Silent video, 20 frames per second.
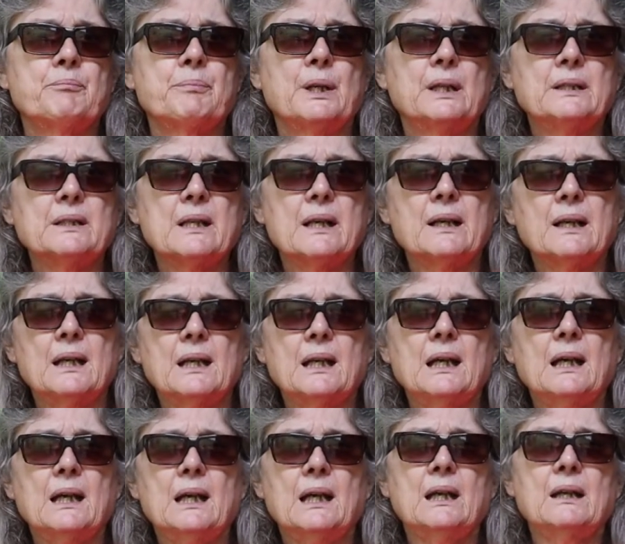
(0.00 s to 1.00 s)
But
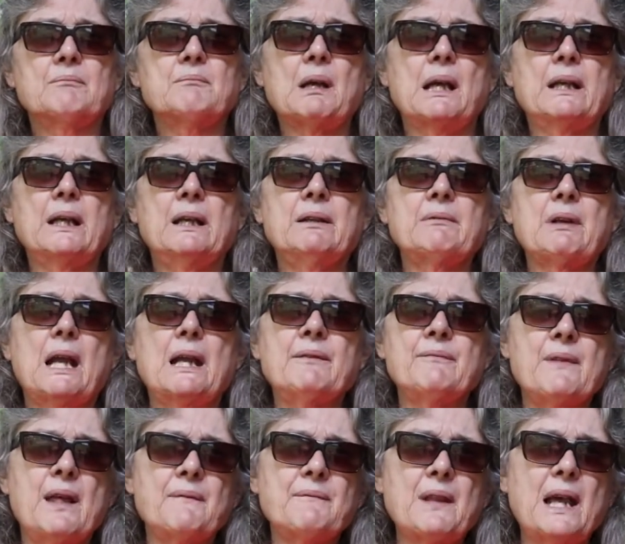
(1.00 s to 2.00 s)

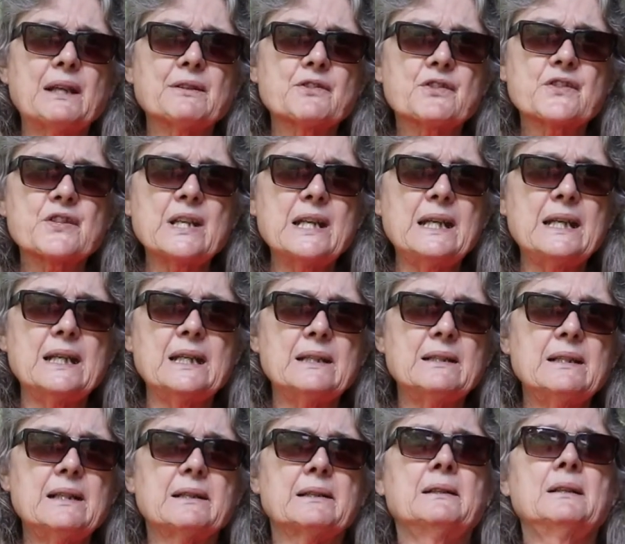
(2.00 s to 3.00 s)
and then that seed
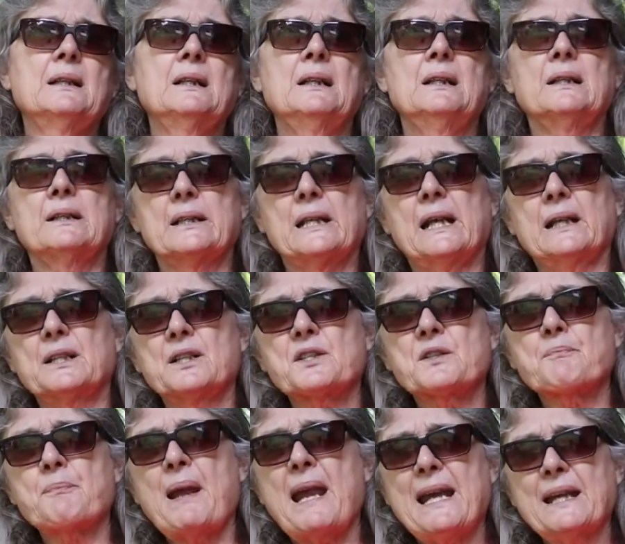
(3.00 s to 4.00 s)
then
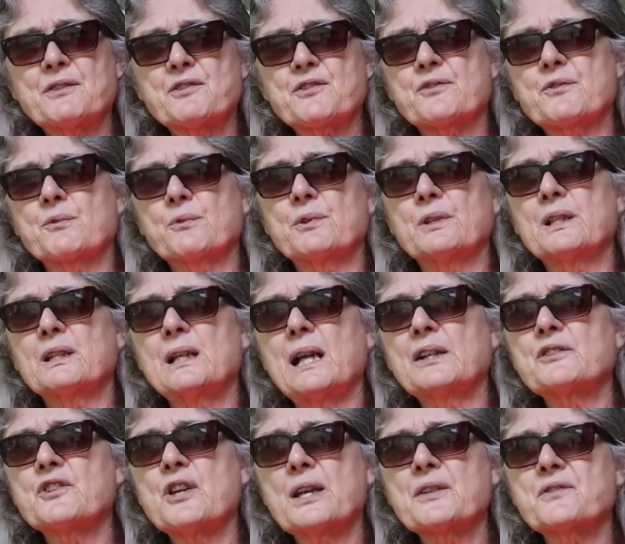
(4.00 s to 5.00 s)
is passed through the
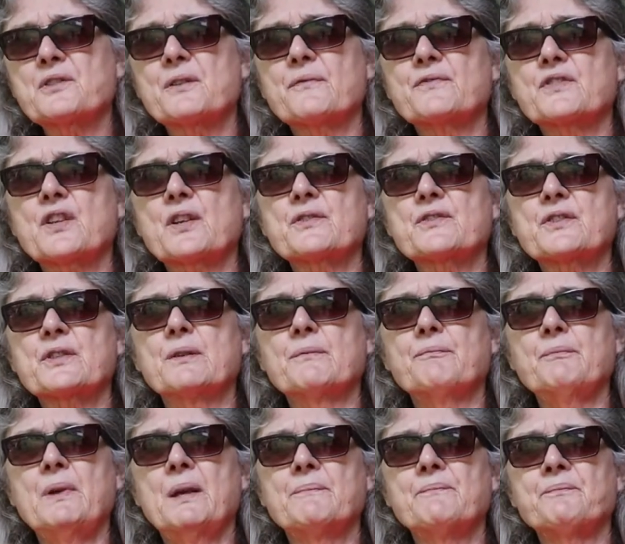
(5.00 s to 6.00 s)
digestive
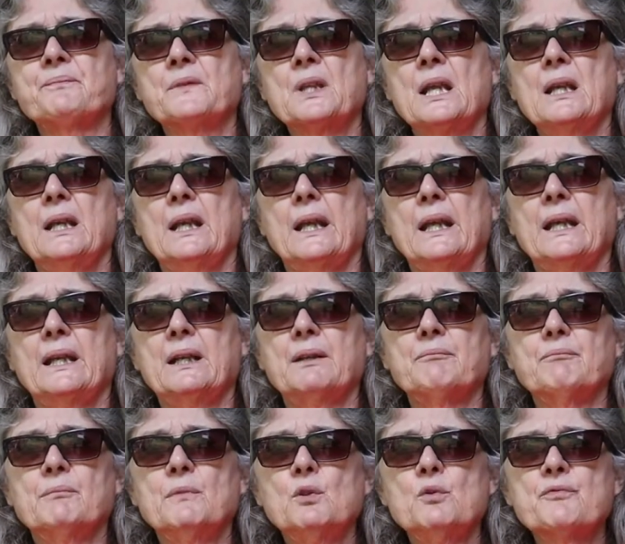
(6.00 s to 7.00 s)
system, and
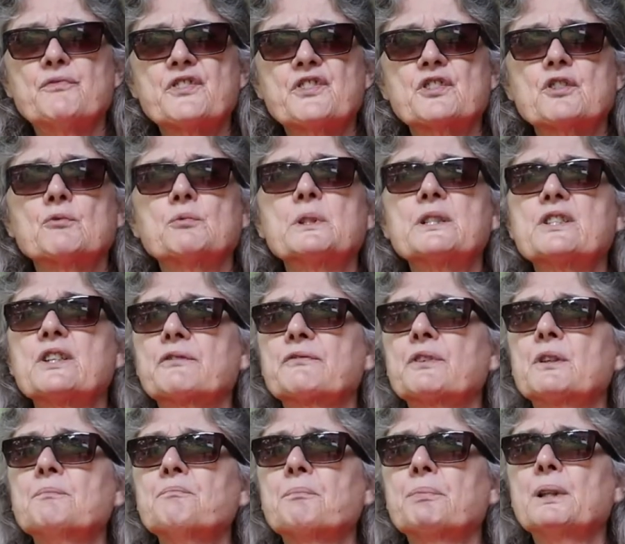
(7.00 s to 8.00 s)
it moves to a
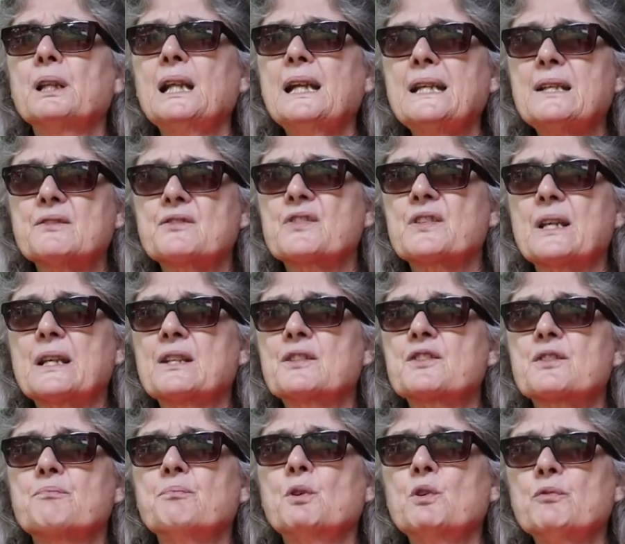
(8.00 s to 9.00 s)
different place.
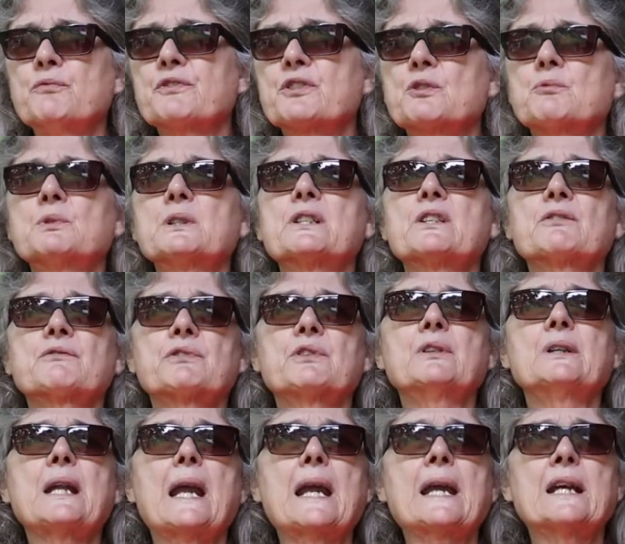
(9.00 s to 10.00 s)
It's moved to a
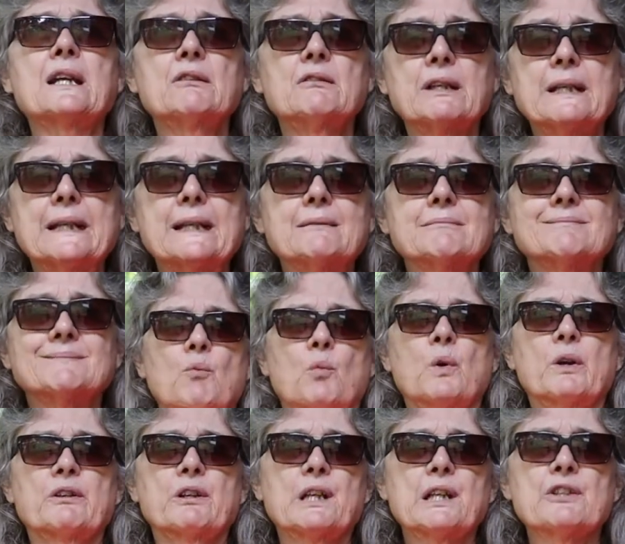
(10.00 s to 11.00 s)
different area
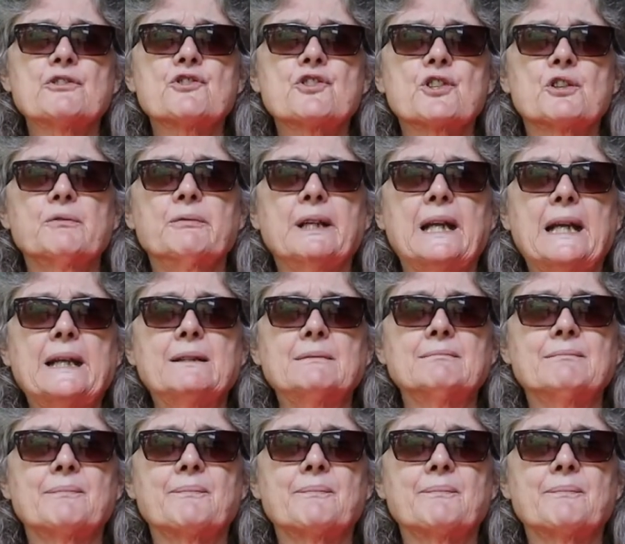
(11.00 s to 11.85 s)
where it can germinate.